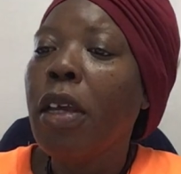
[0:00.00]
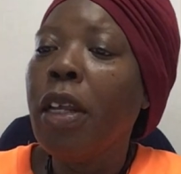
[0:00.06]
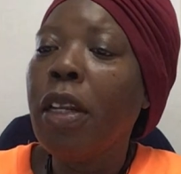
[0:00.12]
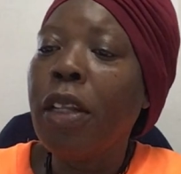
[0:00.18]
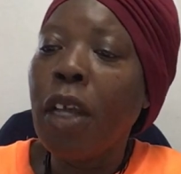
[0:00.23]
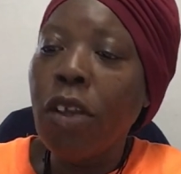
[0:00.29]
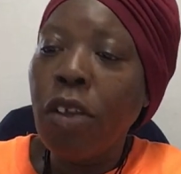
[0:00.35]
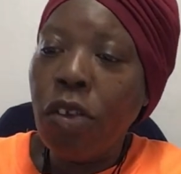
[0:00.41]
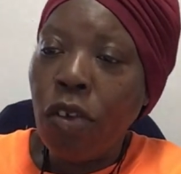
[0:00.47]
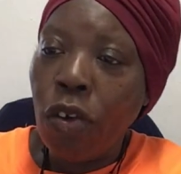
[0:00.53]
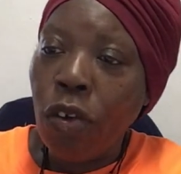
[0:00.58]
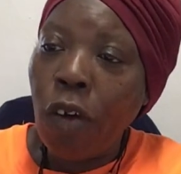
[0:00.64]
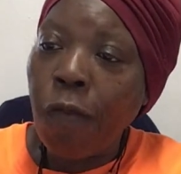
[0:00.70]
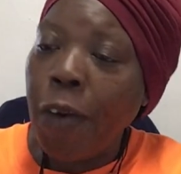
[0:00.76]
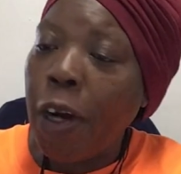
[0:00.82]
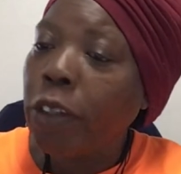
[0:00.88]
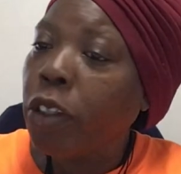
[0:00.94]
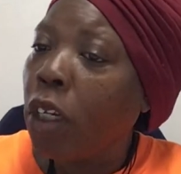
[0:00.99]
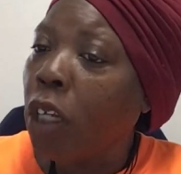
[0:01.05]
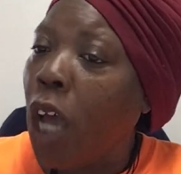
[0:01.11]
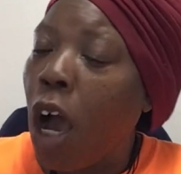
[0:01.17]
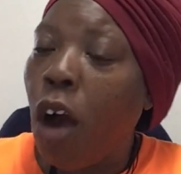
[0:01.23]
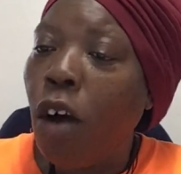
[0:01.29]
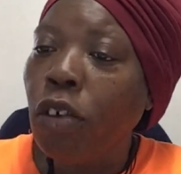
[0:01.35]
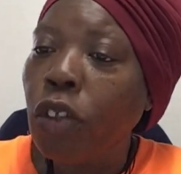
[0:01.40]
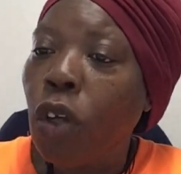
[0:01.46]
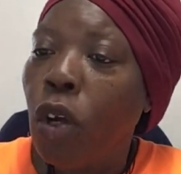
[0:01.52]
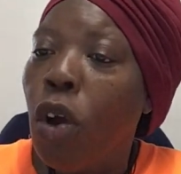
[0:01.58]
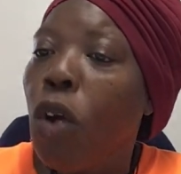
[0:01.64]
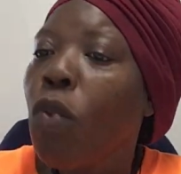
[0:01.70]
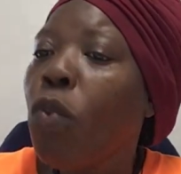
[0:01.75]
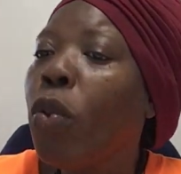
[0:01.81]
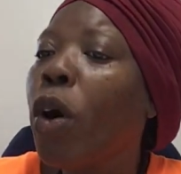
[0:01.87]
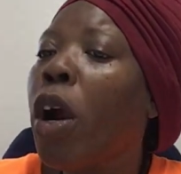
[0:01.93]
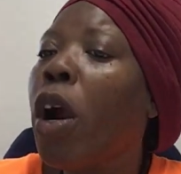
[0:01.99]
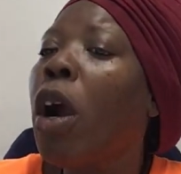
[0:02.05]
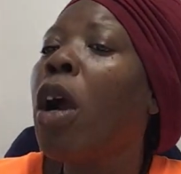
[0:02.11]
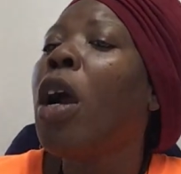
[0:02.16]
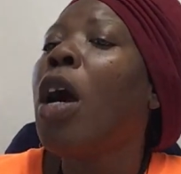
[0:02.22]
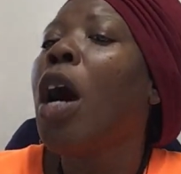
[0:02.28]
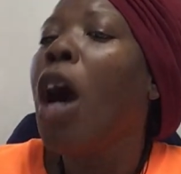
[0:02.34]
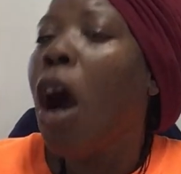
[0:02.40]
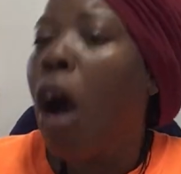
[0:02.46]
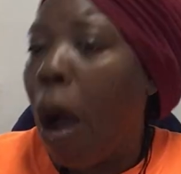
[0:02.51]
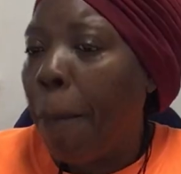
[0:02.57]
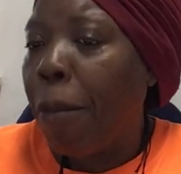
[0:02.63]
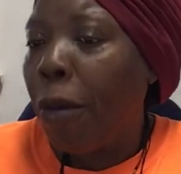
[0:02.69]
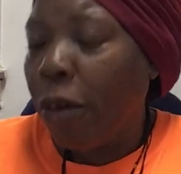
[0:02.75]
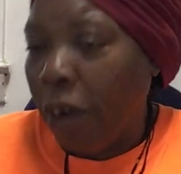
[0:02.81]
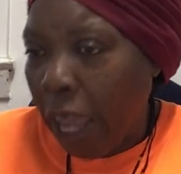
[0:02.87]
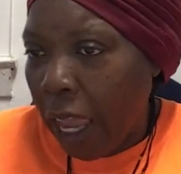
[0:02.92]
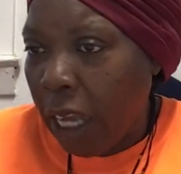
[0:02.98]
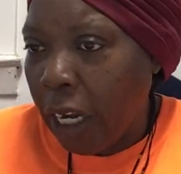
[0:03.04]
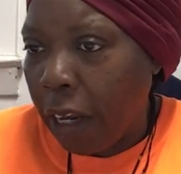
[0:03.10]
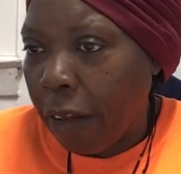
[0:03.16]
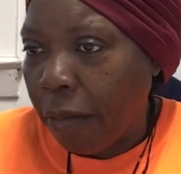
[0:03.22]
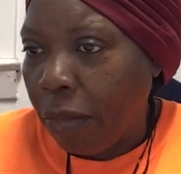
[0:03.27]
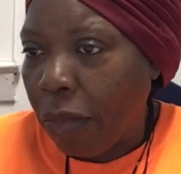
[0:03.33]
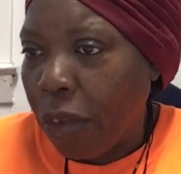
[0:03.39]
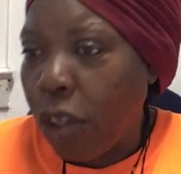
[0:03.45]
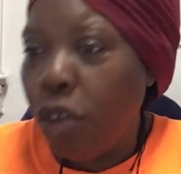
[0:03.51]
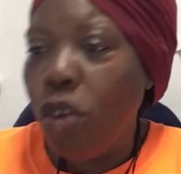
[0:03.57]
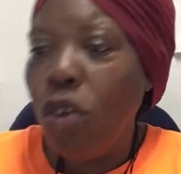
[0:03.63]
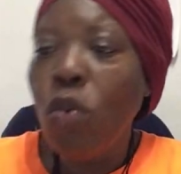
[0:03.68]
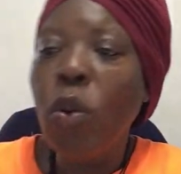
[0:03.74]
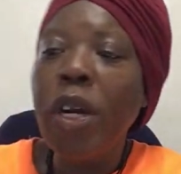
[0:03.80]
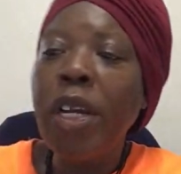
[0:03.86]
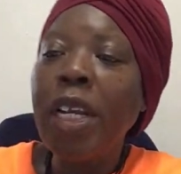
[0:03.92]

The universal laws were operating. You were